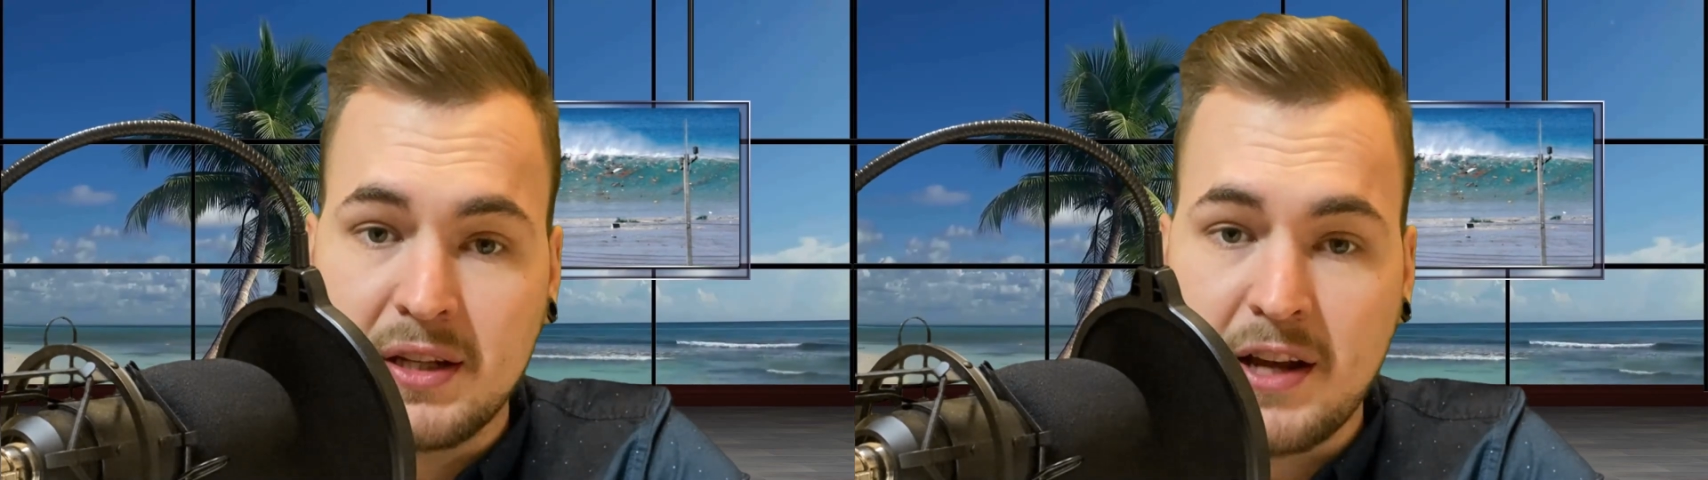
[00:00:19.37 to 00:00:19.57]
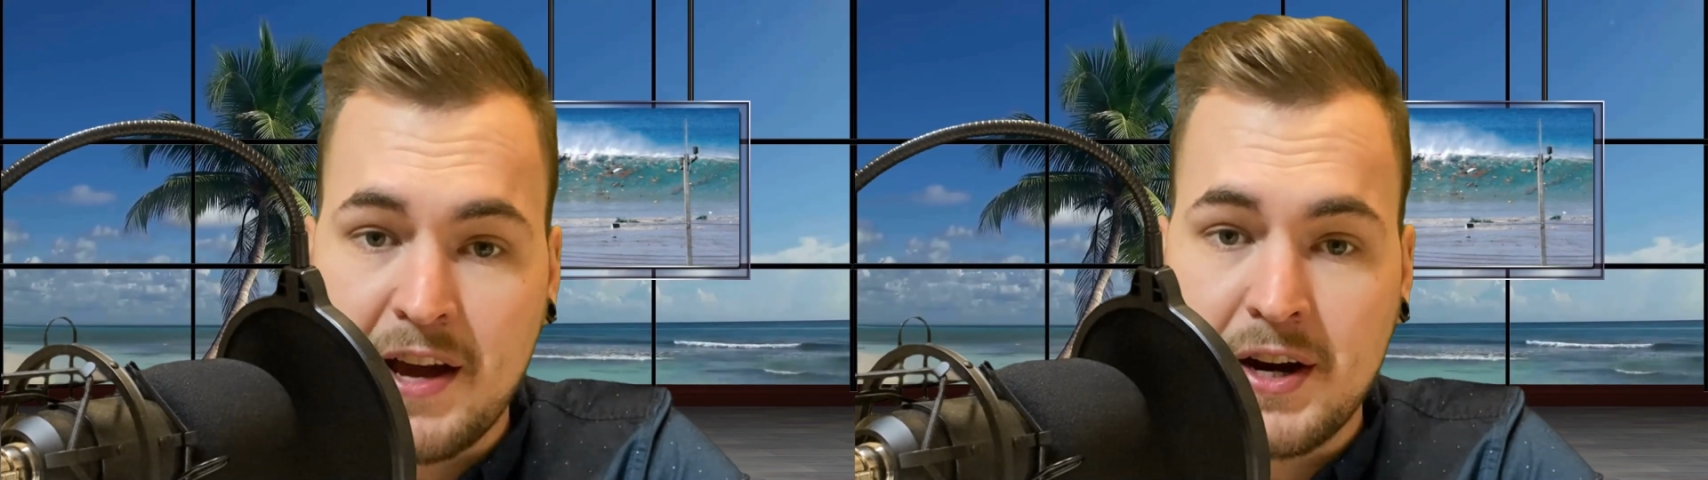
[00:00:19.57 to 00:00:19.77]

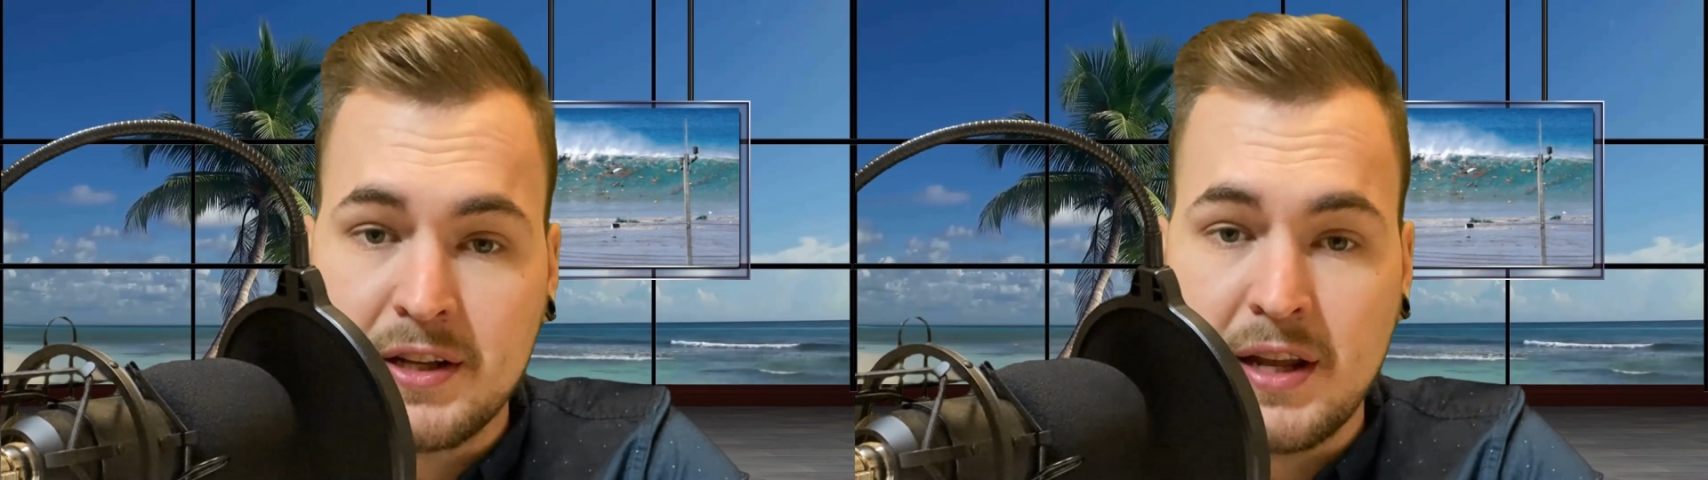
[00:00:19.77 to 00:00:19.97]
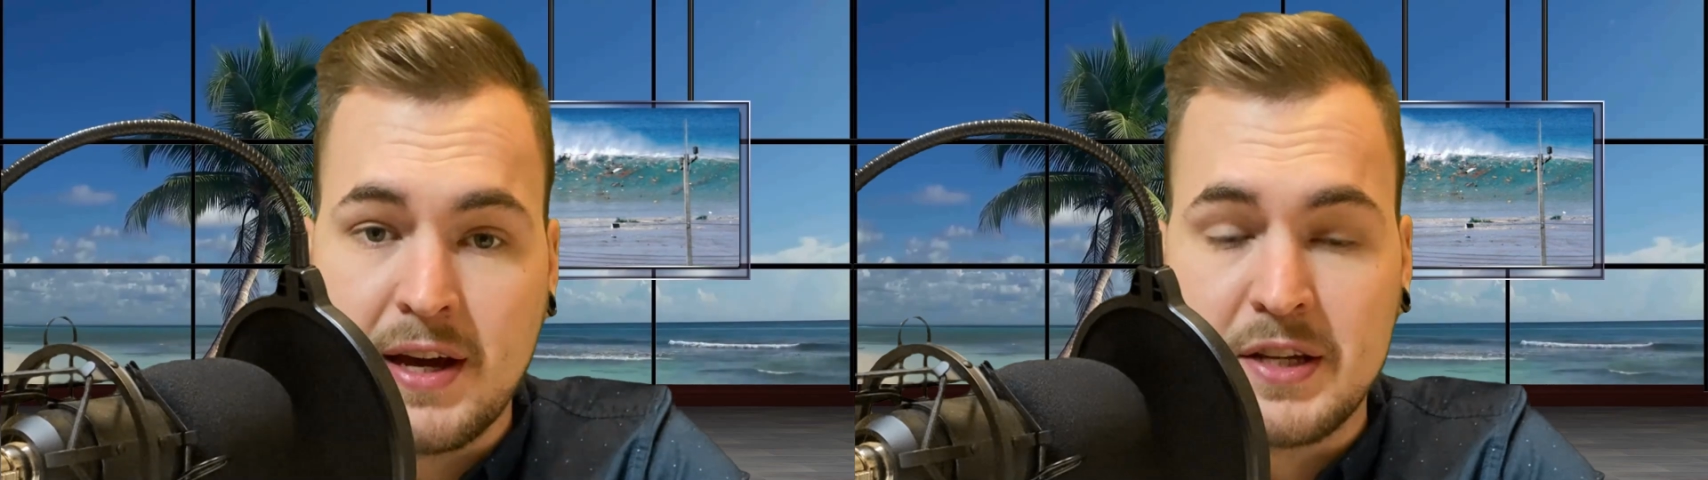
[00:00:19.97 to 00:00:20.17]

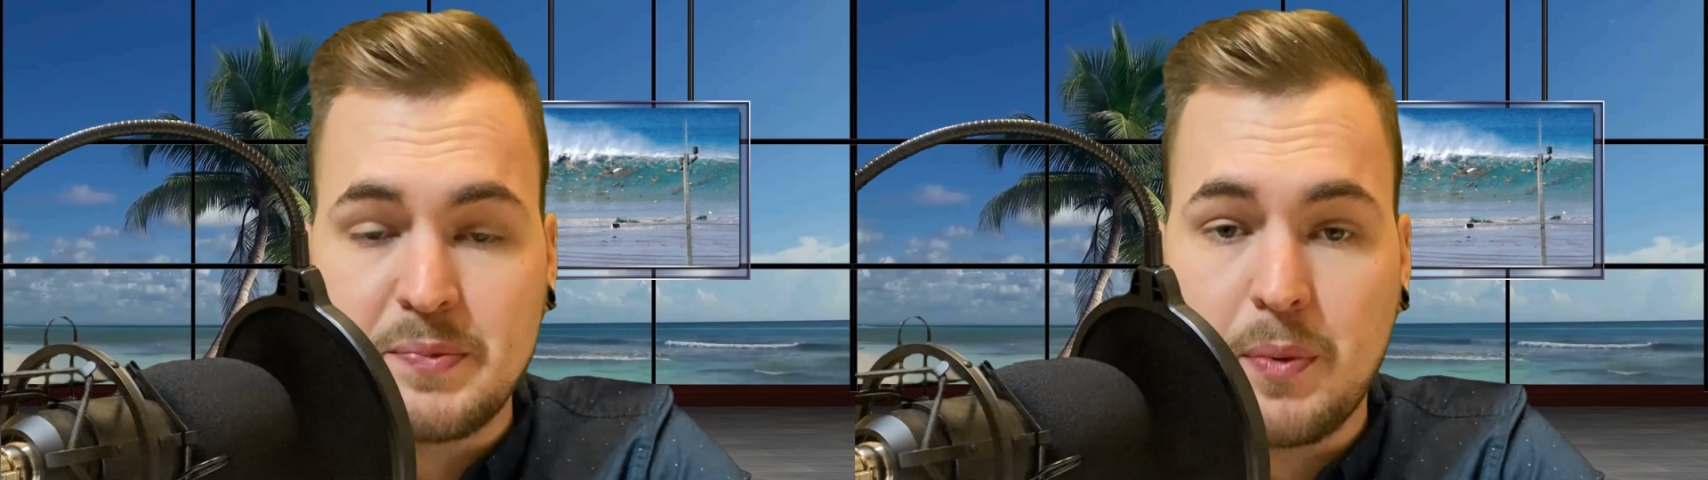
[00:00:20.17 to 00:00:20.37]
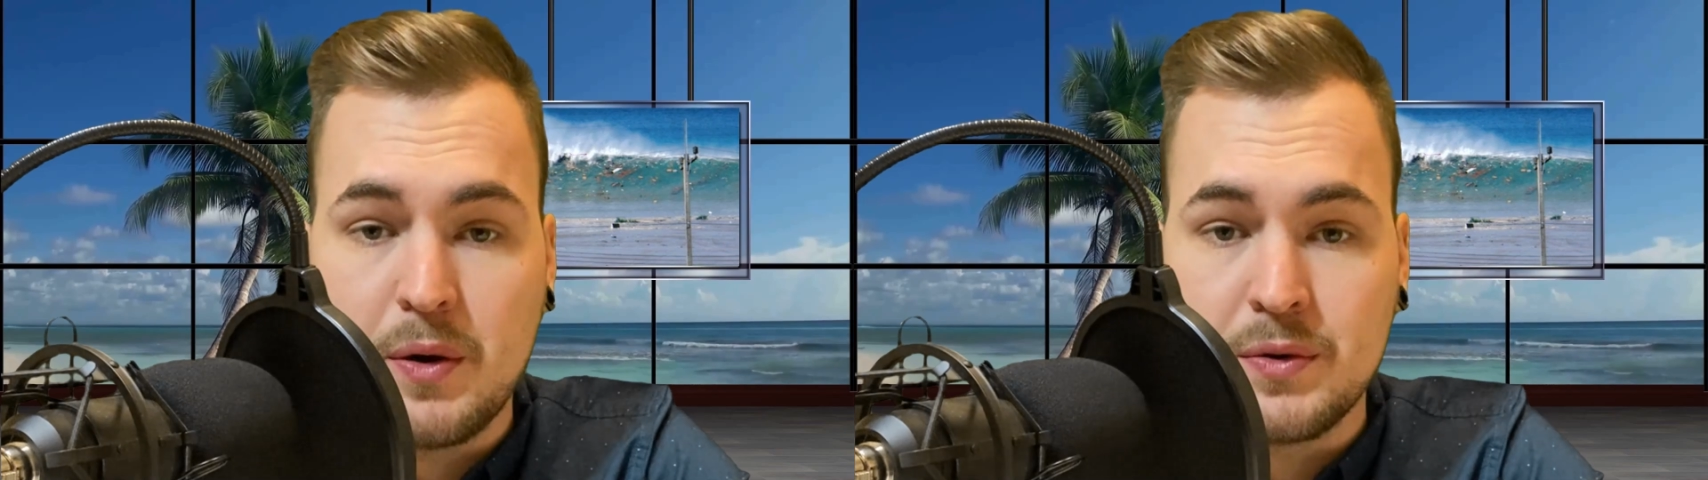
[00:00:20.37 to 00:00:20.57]
directly
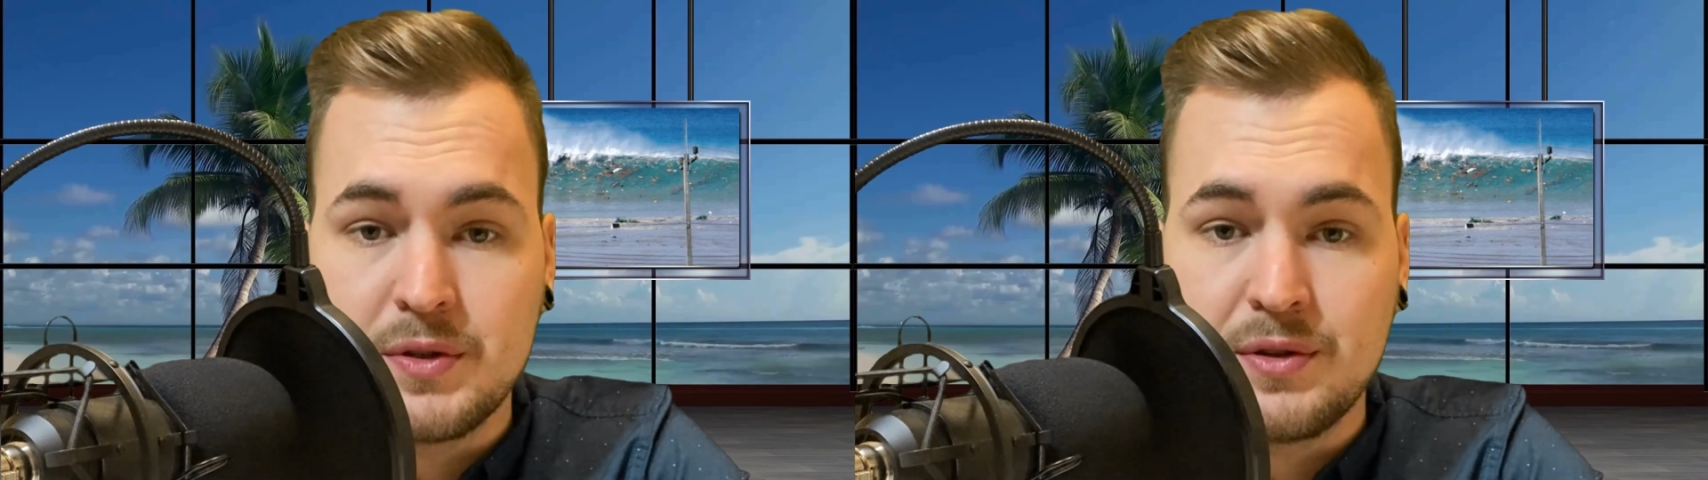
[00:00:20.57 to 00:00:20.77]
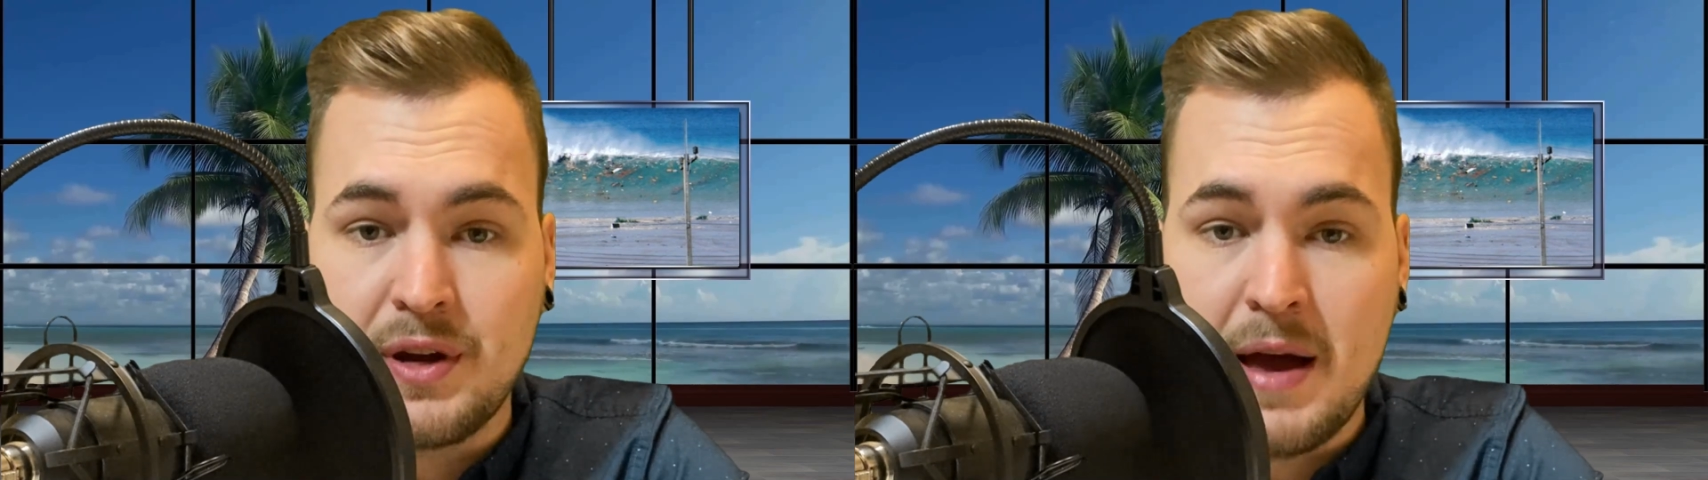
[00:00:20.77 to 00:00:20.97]
exposed to the